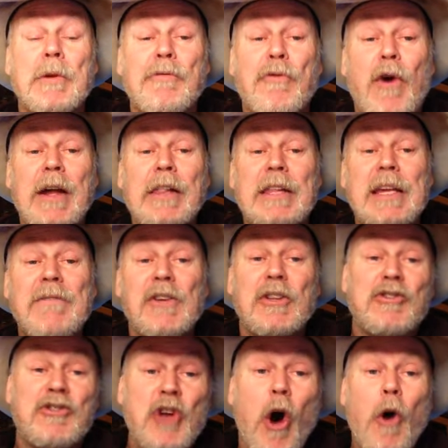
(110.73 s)
Before I leave
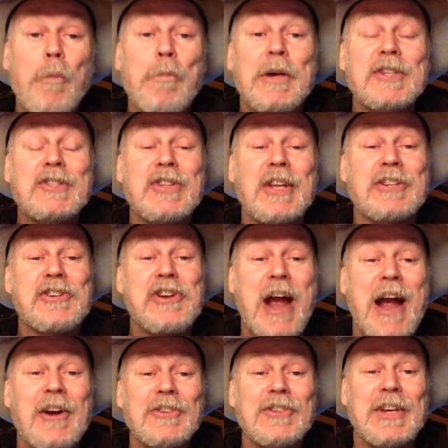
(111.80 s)
you, don't miss the
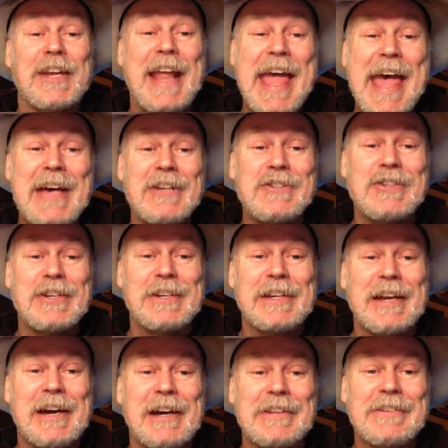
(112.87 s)
Charlton
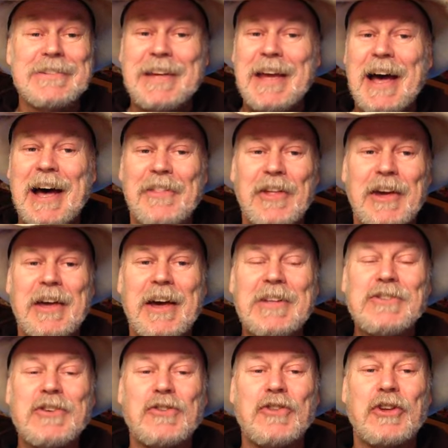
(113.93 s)
Heston guns. Yeah, the
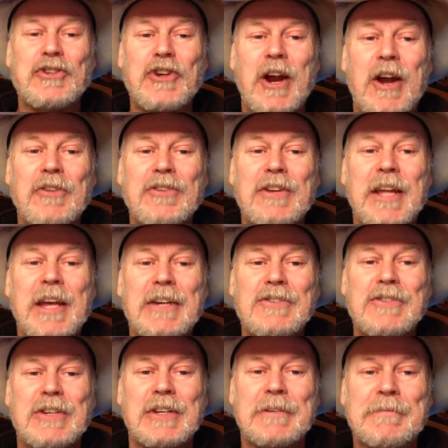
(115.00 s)
guns are the Charlton
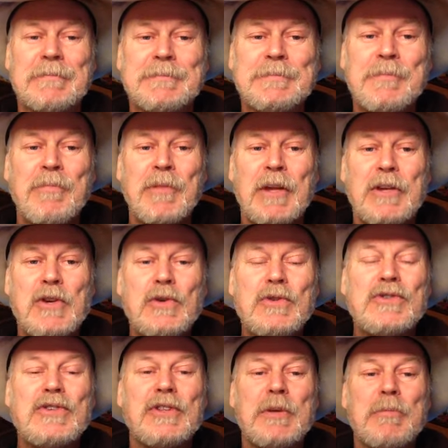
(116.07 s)
Heston
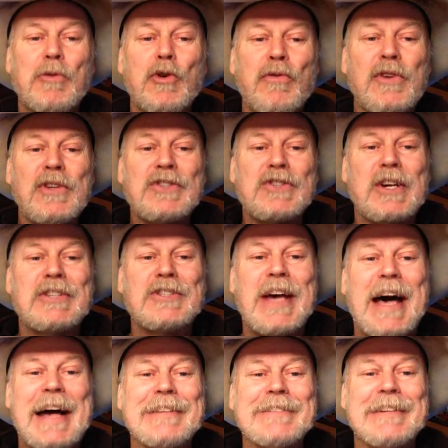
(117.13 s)
used in the movies that's
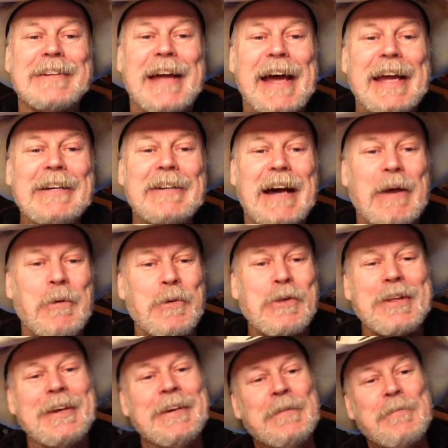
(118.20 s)
on tonight. I
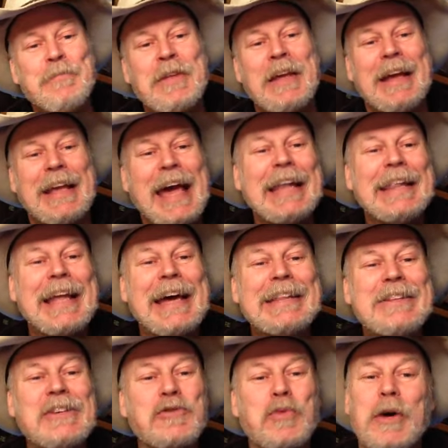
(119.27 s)
really kind of
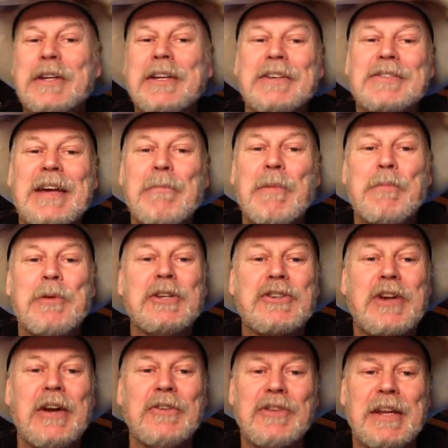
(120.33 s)
like this one because I'm a big
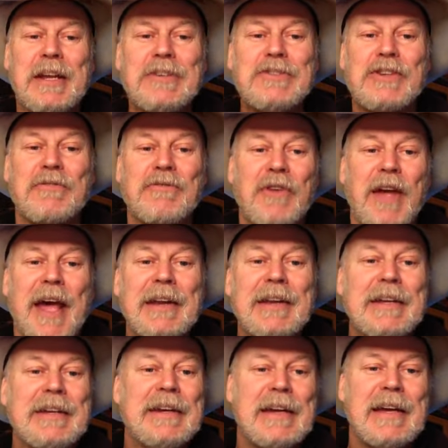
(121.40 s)
Charlton Heston fan.
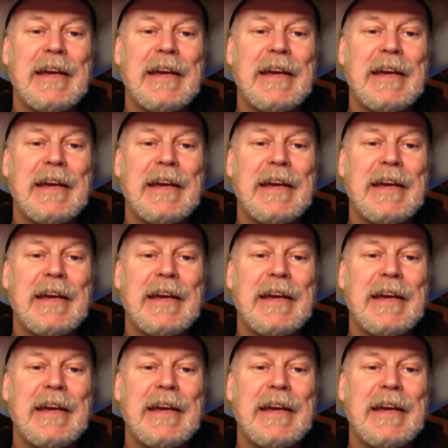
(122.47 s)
